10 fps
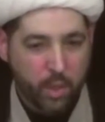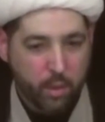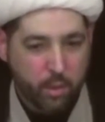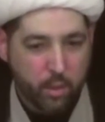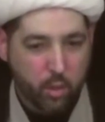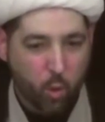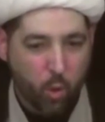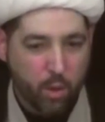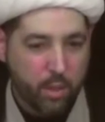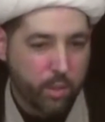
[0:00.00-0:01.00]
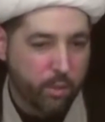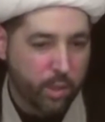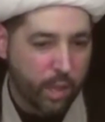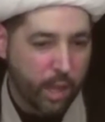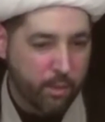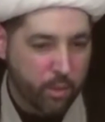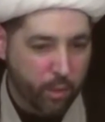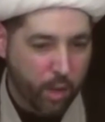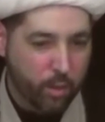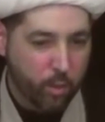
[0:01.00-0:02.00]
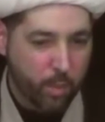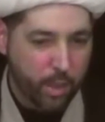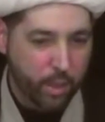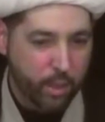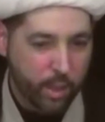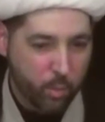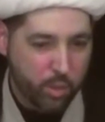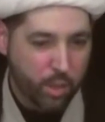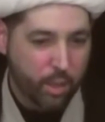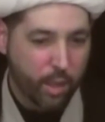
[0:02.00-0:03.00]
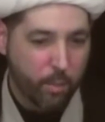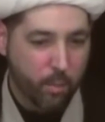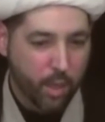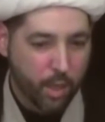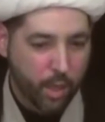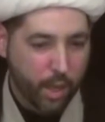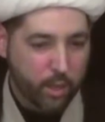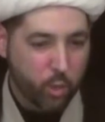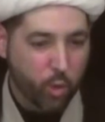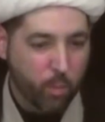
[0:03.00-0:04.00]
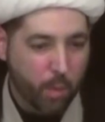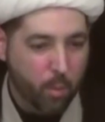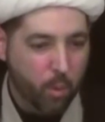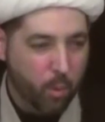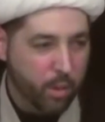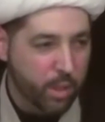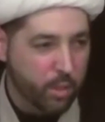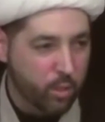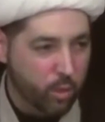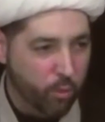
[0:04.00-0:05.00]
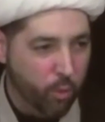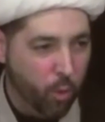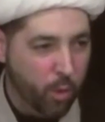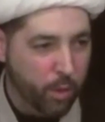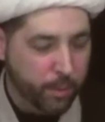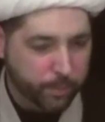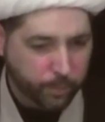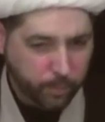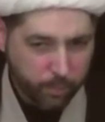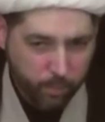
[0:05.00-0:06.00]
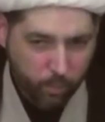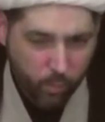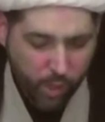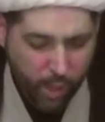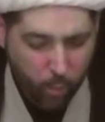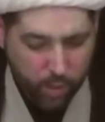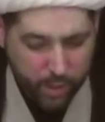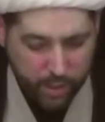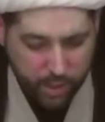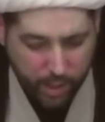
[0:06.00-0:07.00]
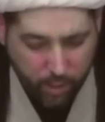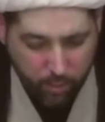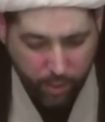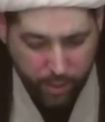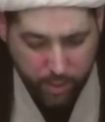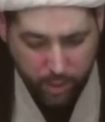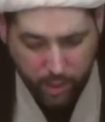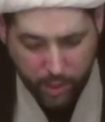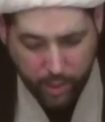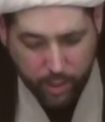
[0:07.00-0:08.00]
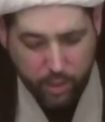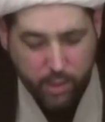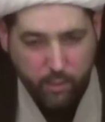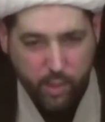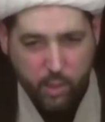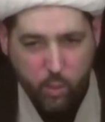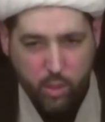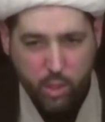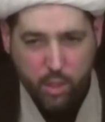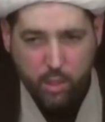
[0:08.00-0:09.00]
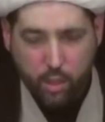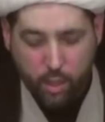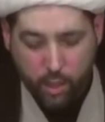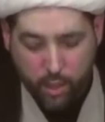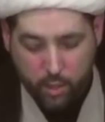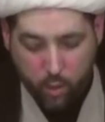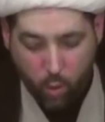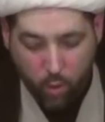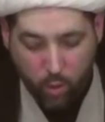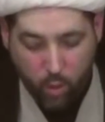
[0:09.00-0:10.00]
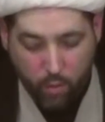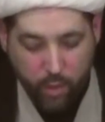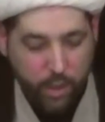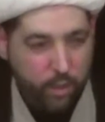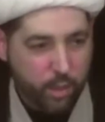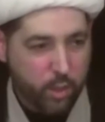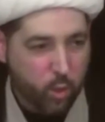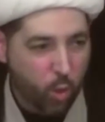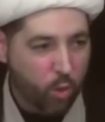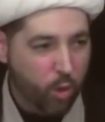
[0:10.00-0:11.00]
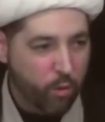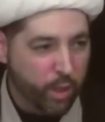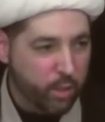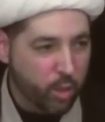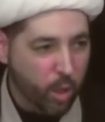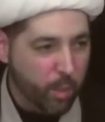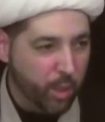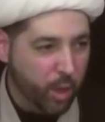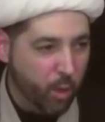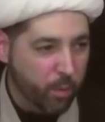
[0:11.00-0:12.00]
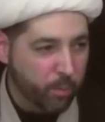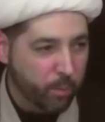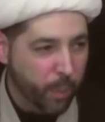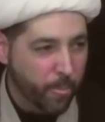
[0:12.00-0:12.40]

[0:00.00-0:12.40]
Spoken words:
bring the stories of the lives of Ahlul-Bayt alayhimus salam and to remember what they stood for and what they sacrificed. Because if this was just a historical events come and go.